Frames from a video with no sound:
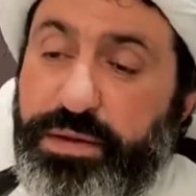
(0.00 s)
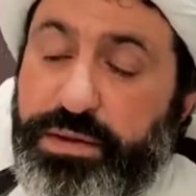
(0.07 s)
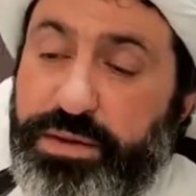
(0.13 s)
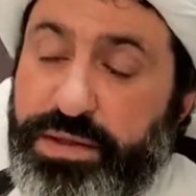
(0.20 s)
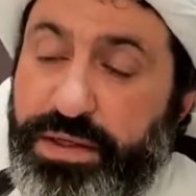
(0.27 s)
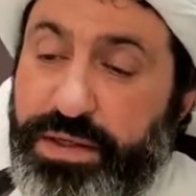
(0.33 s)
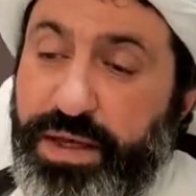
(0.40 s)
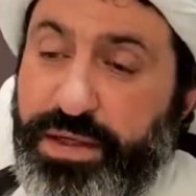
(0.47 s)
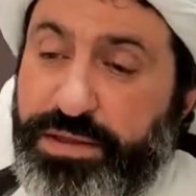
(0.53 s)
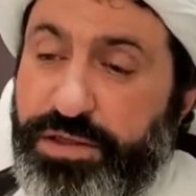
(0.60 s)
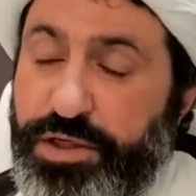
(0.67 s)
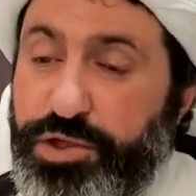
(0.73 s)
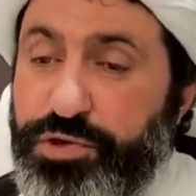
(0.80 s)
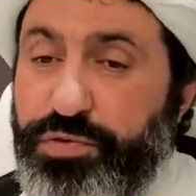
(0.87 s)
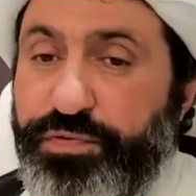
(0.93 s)
The next
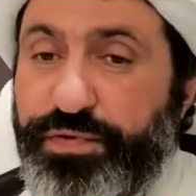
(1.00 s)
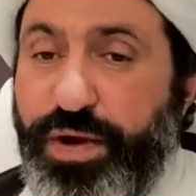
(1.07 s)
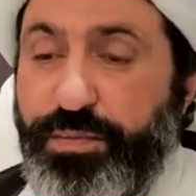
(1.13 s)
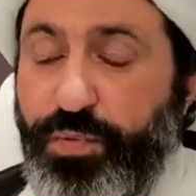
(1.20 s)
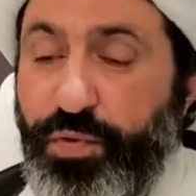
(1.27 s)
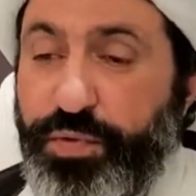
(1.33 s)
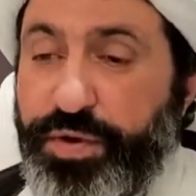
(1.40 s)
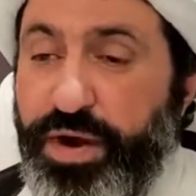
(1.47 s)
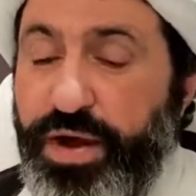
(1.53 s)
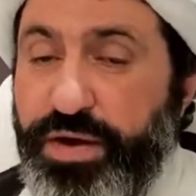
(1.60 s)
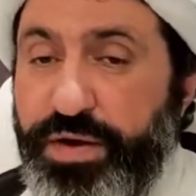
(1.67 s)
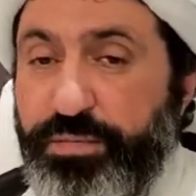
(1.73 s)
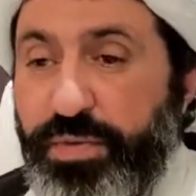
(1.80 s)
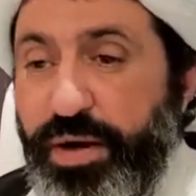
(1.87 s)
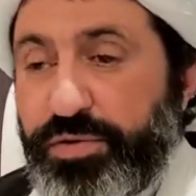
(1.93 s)
issue from
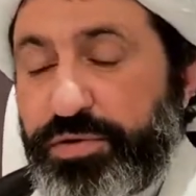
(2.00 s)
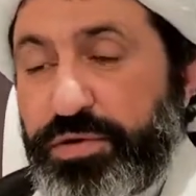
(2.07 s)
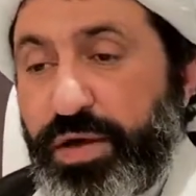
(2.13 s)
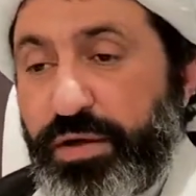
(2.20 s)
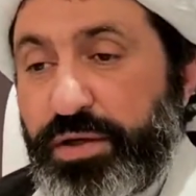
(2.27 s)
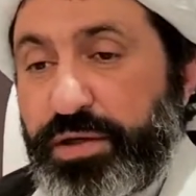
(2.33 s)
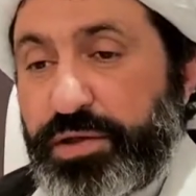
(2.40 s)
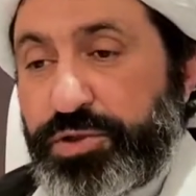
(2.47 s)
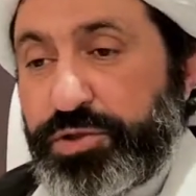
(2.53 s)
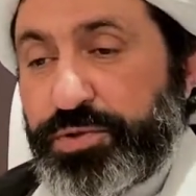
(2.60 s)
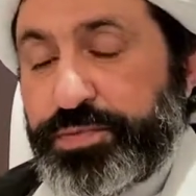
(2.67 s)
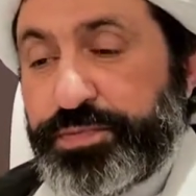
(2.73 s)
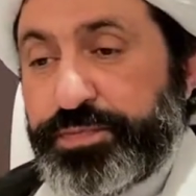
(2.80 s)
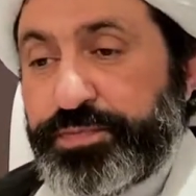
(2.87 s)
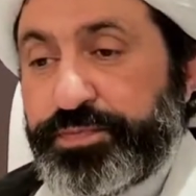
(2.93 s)
Quran about knowledge,
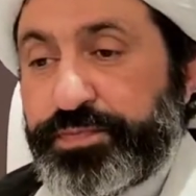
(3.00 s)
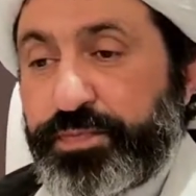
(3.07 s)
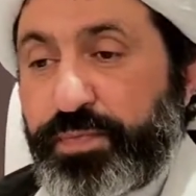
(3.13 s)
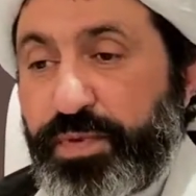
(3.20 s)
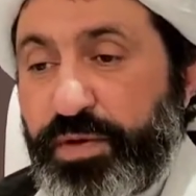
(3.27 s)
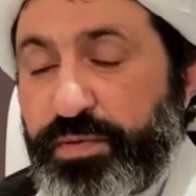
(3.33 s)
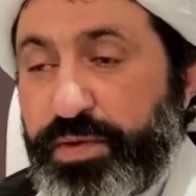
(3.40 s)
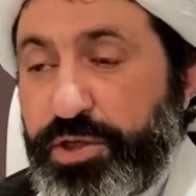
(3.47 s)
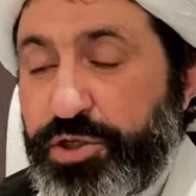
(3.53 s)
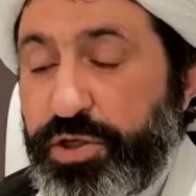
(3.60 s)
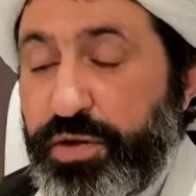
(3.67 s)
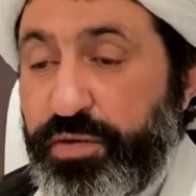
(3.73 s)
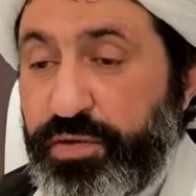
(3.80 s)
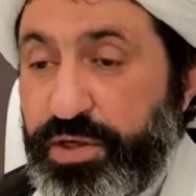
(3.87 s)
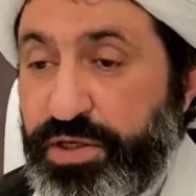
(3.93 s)
which
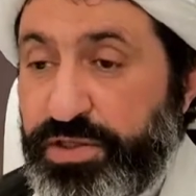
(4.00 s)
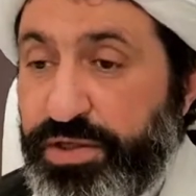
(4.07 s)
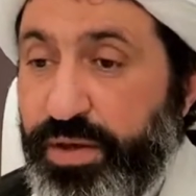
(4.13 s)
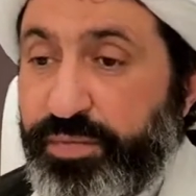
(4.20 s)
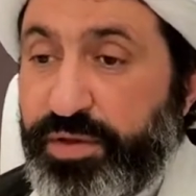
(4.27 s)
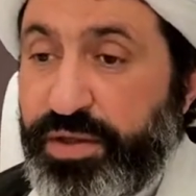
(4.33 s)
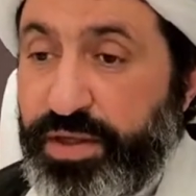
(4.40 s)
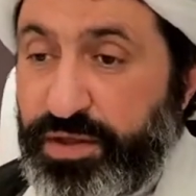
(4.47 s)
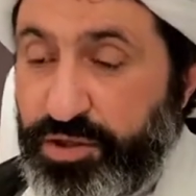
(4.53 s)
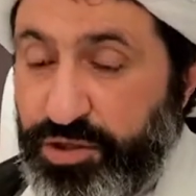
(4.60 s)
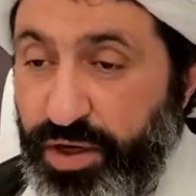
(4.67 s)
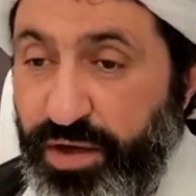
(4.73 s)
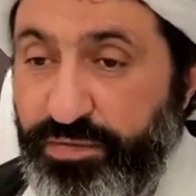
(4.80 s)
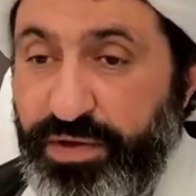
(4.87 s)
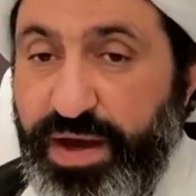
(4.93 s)
is something that
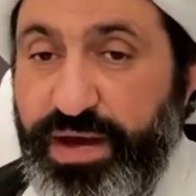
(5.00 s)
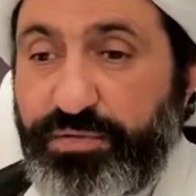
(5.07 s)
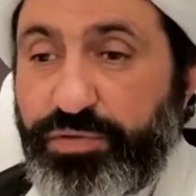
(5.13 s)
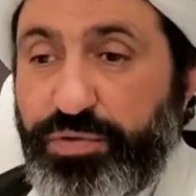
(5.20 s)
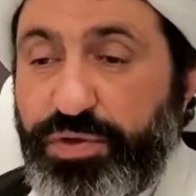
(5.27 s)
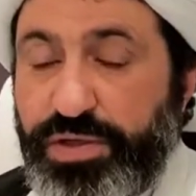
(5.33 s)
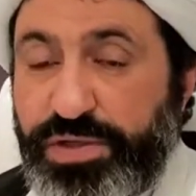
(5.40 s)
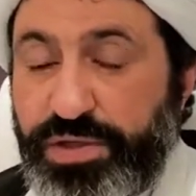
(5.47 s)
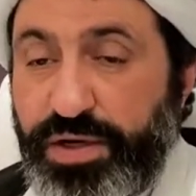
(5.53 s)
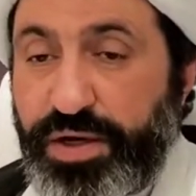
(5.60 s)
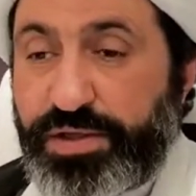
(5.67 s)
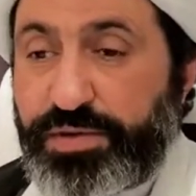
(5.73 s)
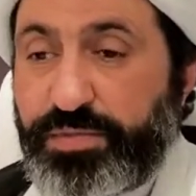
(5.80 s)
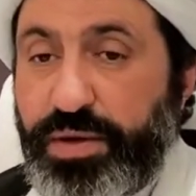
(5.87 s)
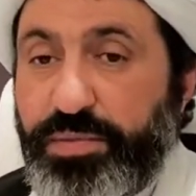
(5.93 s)
inshallah we have to
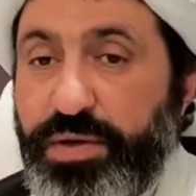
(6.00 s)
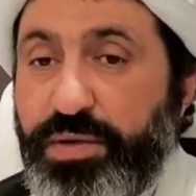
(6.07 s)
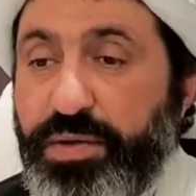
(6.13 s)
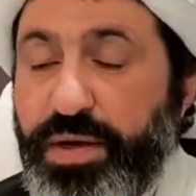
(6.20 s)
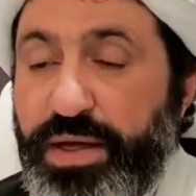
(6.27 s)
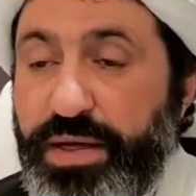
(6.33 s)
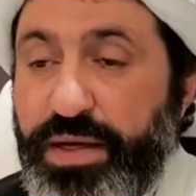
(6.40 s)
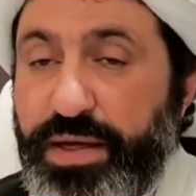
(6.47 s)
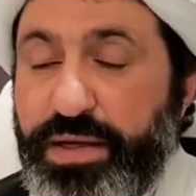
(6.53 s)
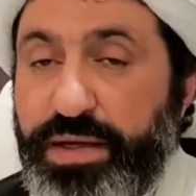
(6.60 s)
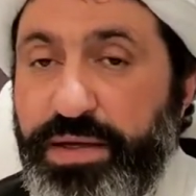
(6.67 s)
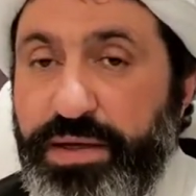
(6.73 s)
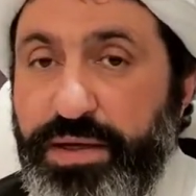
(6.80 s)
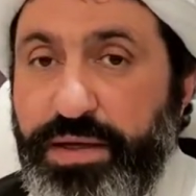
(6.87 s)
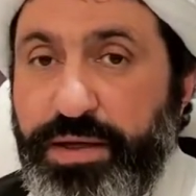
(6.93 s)
discuss maybe again
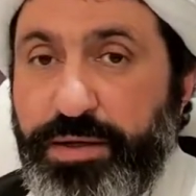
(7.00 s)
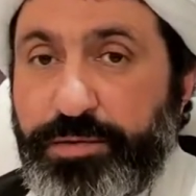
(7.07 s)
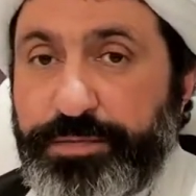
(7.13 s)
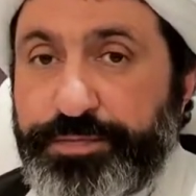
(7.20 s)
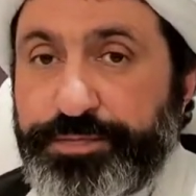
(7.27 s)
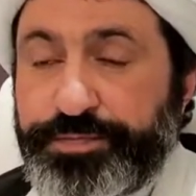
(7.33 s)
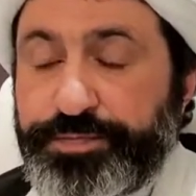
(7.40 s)
and again,